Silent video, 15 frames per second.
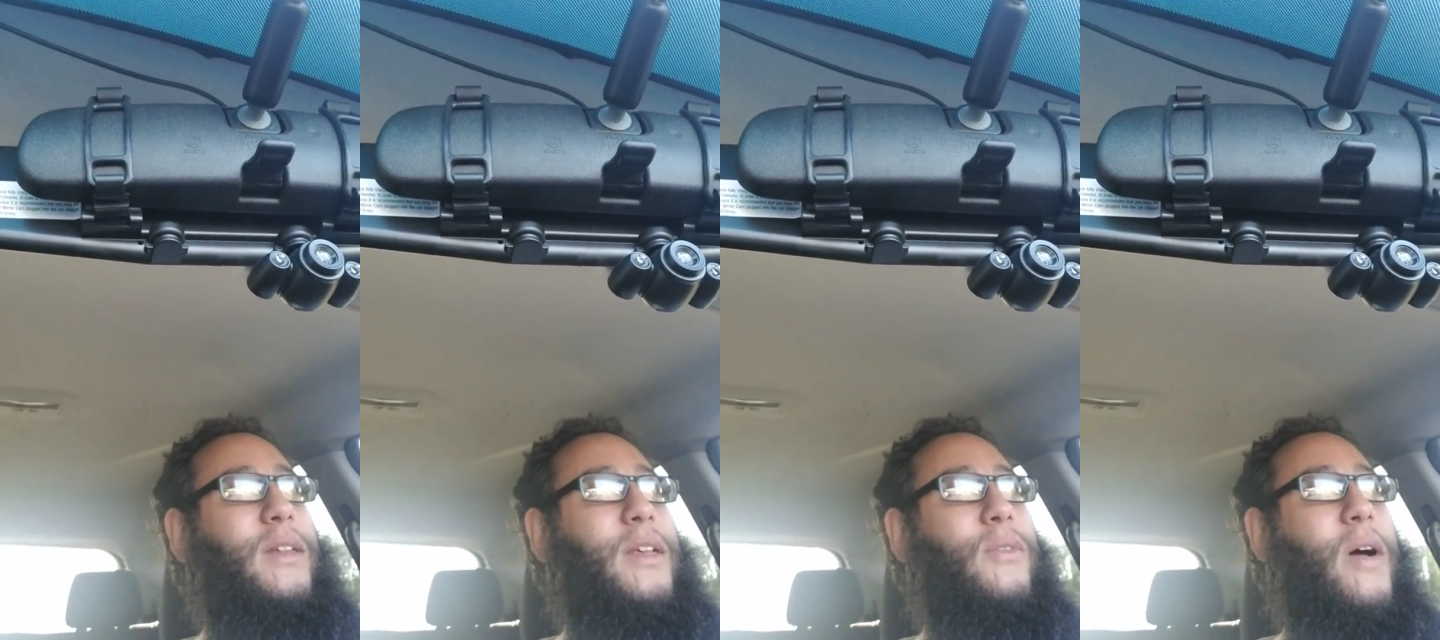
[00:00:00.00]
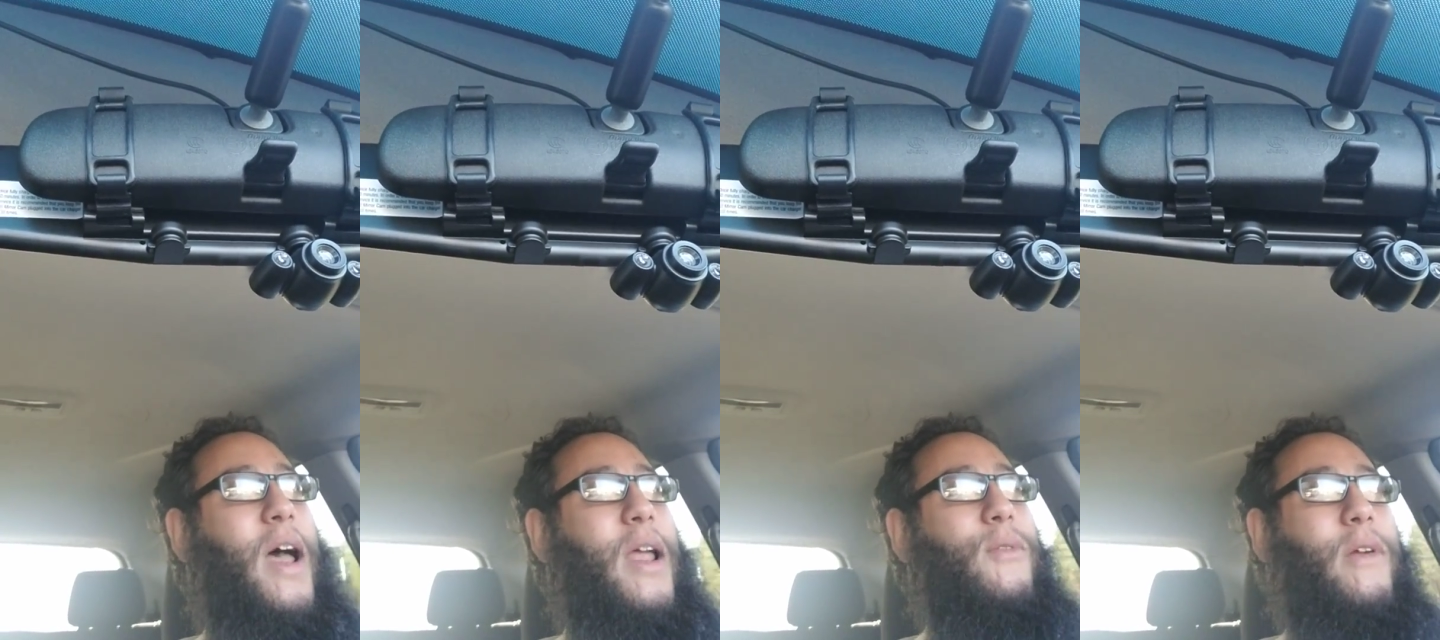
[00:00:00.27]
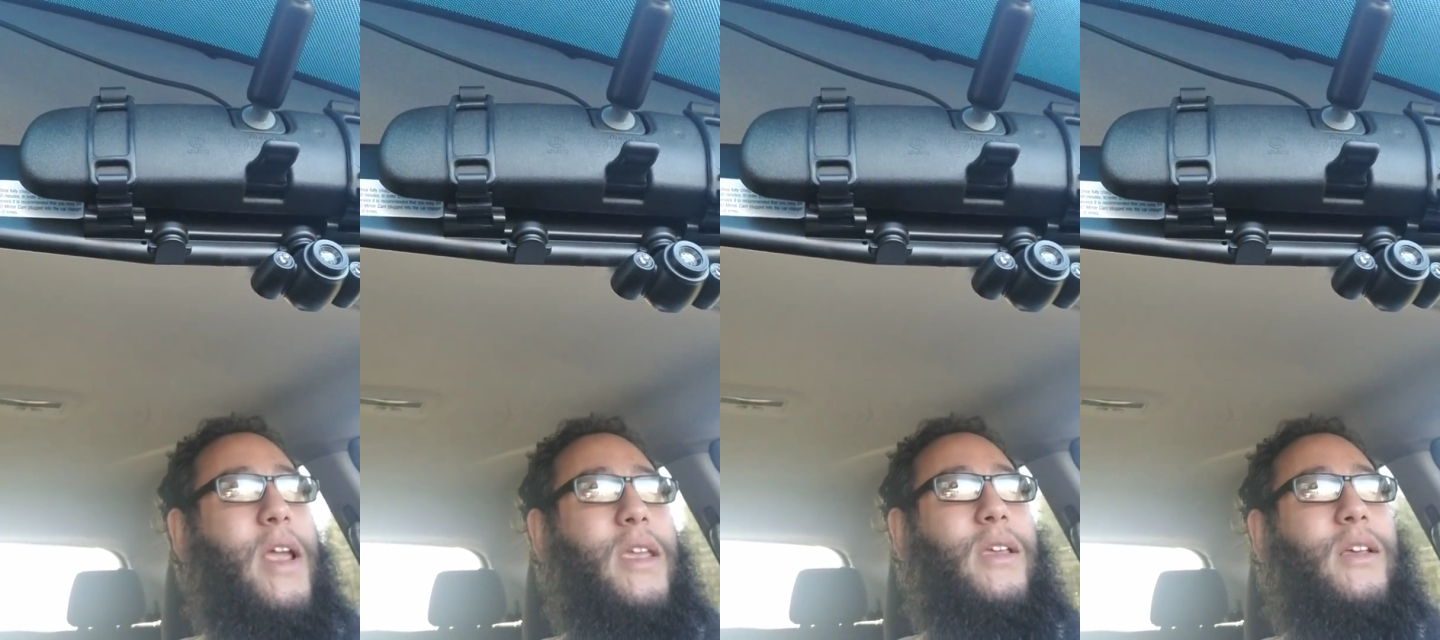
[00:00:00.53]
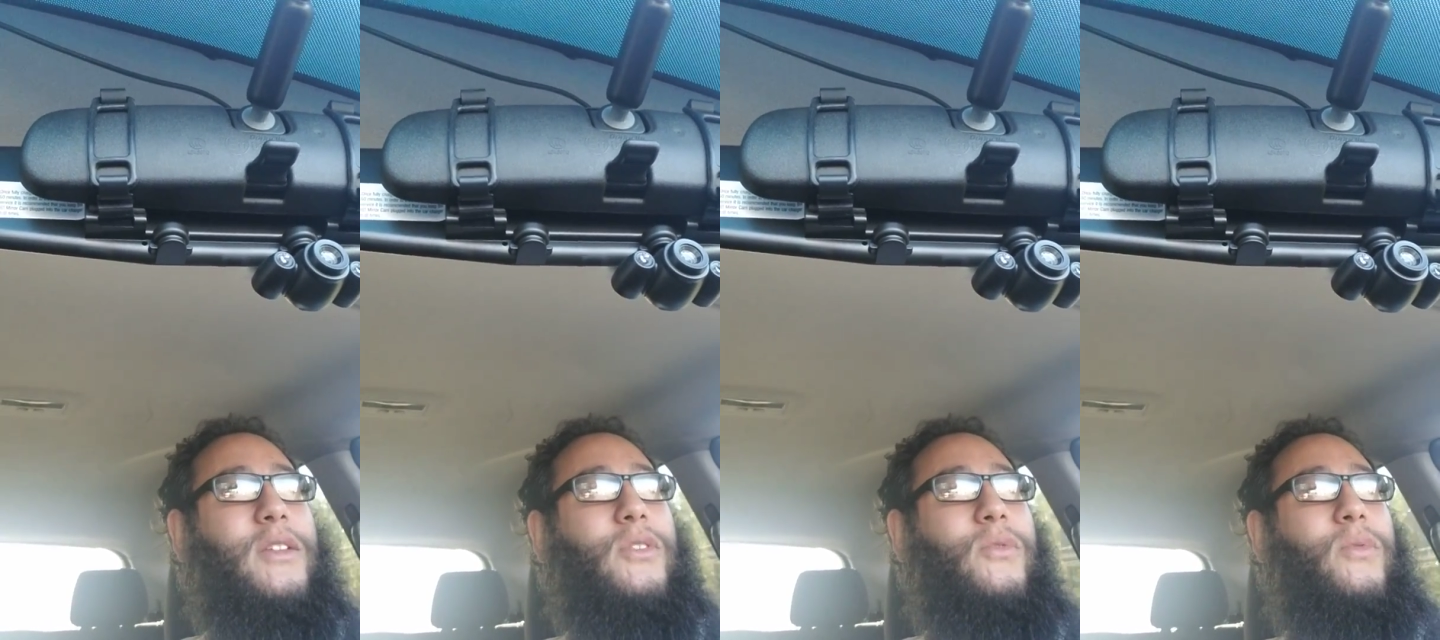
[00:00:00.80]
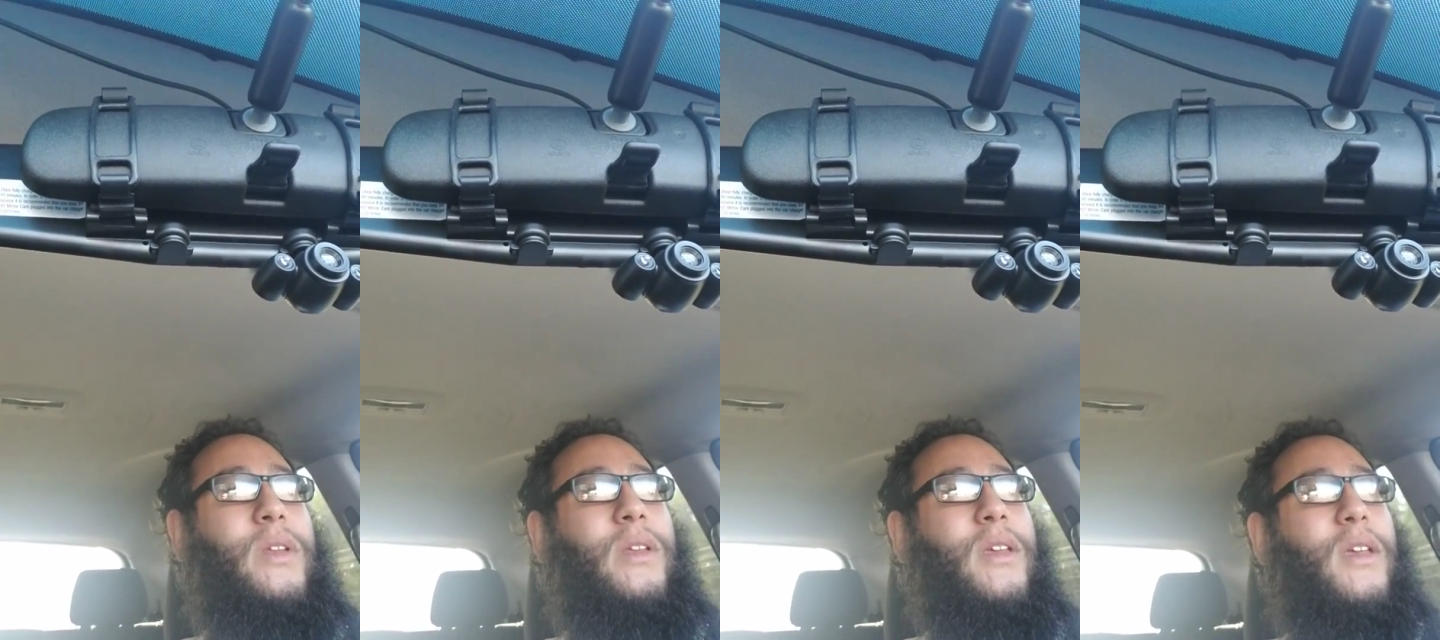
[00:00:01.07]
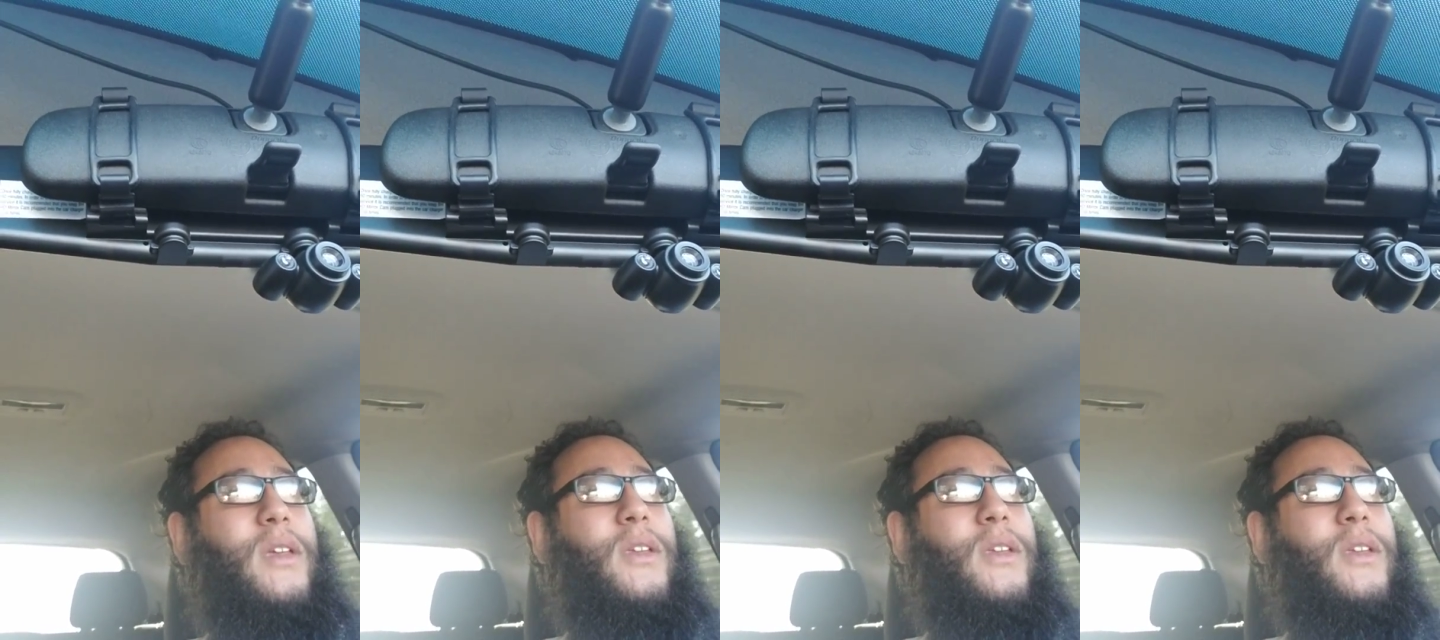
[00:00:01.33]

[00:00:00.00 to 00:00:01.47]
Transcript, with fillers: little irate because we,